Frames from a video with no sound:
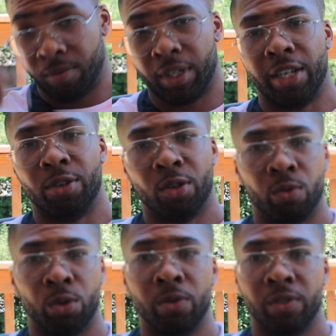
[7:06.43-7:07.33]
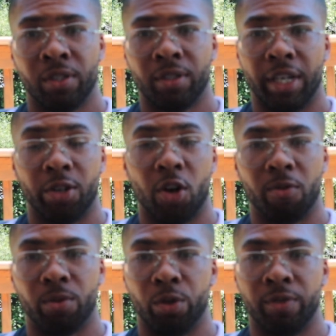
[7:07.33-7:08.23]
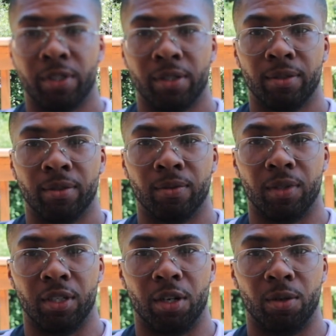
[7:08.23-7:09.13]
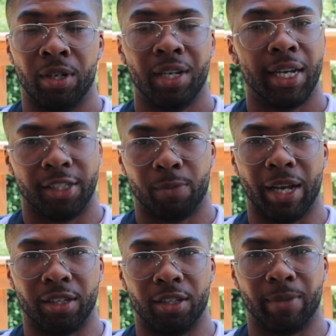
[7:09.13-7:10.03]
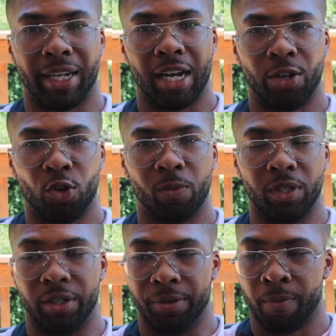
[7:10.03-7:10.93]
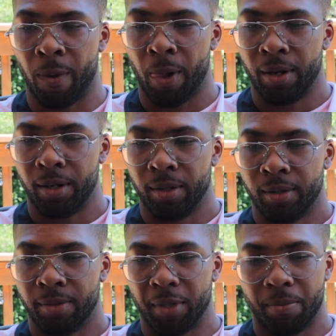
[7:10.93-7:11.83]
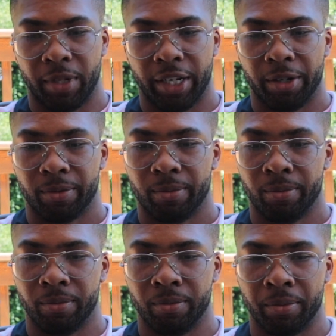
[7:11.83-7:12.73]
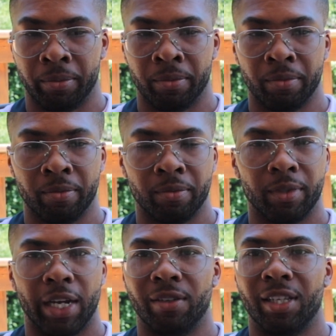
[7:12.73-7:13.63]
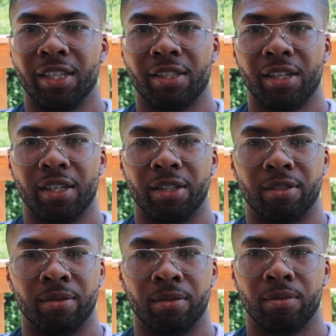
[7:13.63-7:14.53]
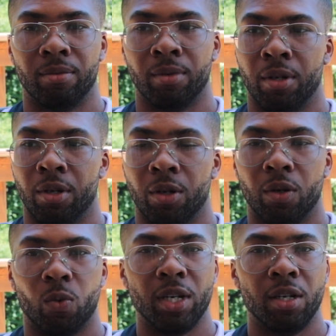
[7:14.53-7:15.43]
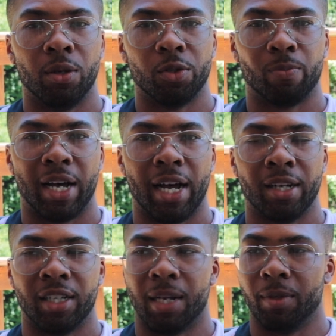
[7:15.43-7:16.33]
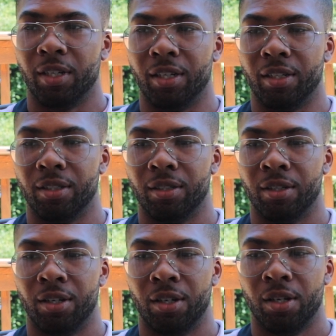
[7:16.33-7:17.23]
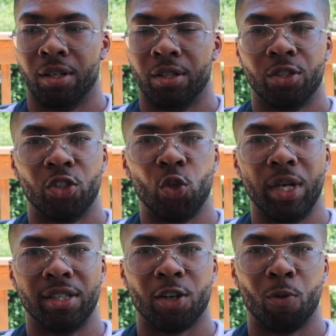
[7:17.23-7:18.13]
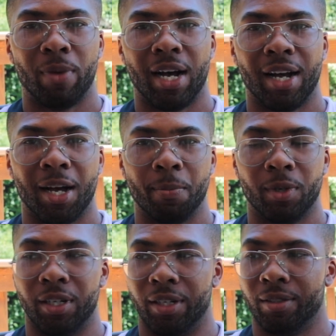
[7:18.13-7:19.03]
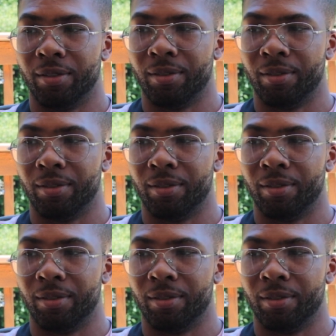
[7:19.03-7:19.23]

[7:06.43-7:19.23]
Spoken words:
Getting on roofs, getting off roofs, inspecting them like I normally do. I'm up there, everything's good. Week goes by, I'm good. 2 weeks go by, I'm good.